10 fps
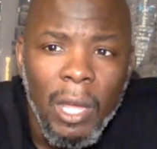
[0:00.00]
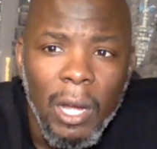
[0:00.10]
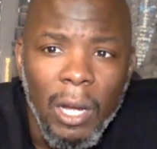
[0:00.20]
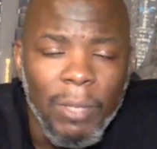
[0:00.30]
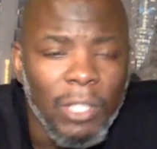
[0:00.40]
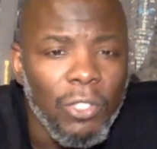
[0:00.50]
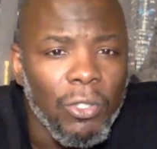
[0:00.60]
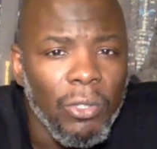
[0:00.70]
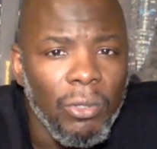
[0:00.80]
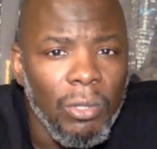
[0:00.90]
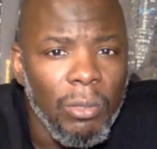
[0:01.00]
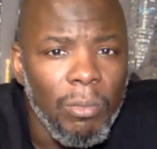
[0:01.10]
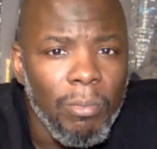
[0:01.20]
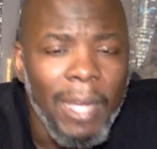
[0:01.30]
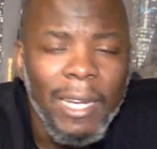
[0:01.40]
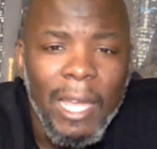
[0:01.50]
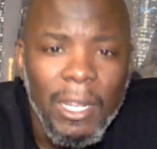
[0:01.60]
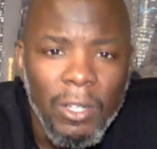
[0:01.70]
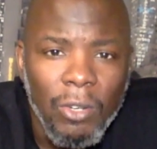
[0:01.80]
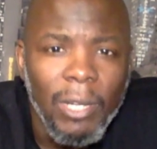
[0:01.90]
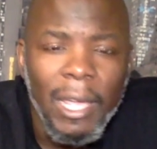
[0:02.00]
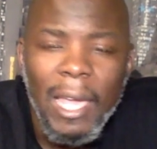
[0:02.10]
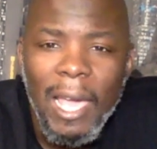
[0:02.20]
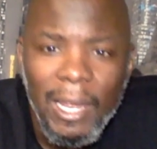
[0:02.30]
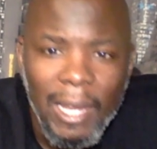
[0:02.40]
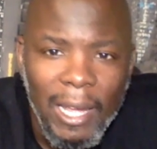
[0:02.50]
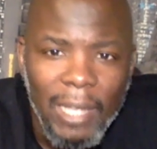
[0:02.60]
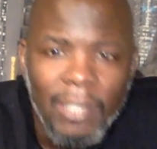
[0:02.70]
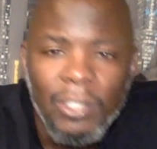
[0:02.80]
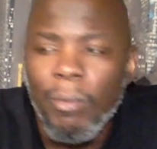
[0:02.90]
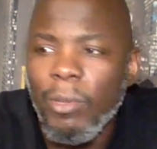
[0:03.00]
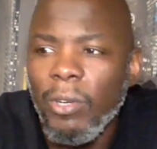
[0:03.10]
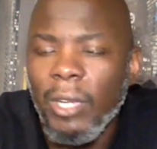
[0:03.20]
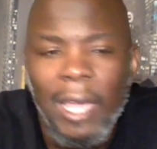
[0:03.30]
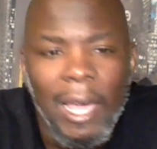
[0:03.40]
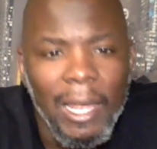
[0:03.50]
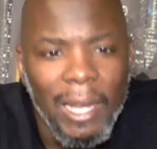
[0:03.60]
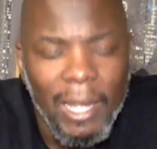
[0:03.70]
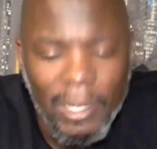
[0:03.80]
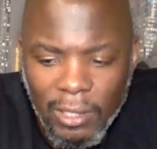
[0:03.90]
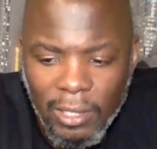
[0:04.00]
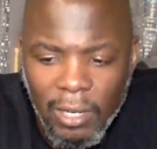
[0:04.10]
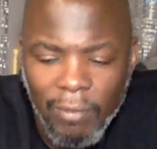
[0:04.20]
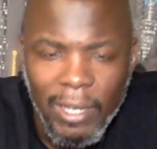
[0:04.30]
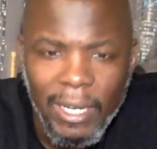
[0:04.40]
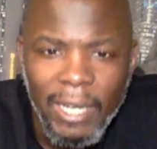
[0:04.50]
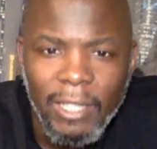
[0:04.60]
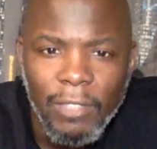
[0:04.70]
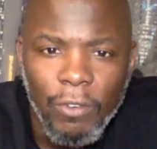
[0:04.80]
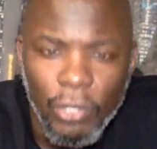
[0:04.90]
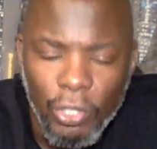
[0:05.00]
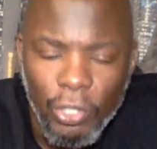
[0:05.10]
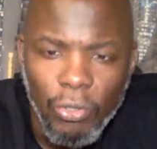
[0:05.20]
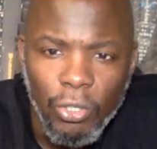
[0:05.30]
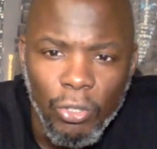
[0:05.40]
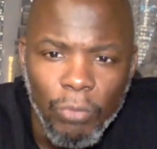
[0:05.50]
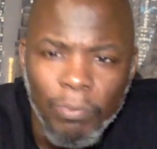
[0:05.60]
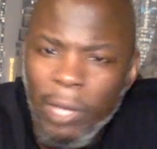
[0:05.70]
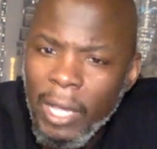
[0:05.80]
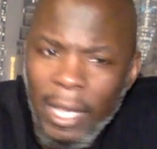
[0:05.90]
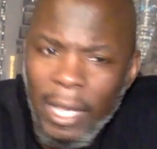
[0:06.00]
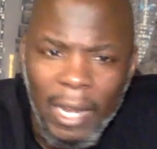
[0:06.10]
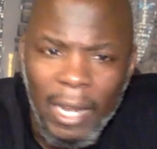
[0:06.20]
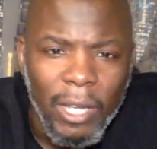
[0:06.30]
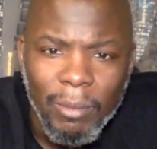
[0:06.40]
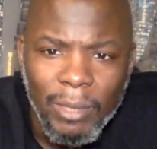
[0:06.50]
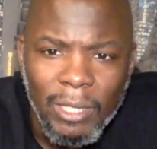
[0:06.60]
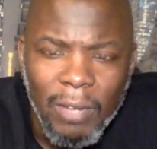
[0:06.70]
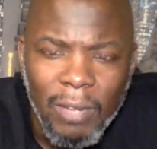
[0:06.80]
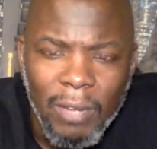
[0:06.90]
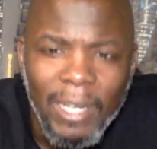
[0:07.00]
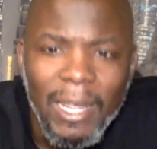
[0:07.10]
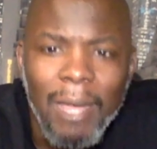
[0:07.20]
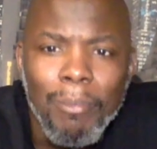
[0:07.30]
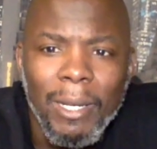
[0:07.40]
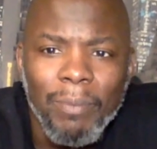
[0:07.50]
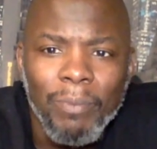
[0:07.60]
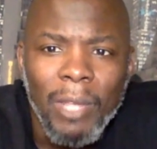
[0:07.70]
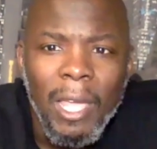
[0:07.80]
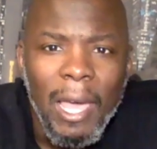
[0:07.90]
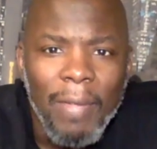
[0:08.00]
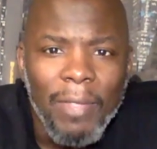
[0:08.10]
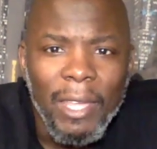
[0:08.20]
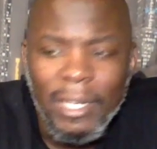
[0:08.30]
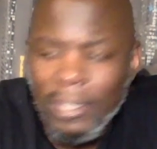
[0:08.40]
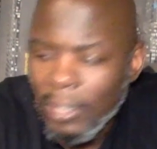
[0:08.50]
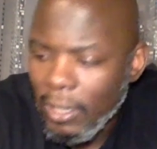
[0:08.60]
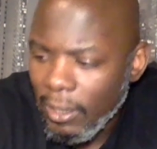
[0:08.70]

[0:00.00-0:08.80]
that you might not know, their guidelines, community guidelines and stuff like that as far as YouTube. And I read them and stuff like that, but I think it's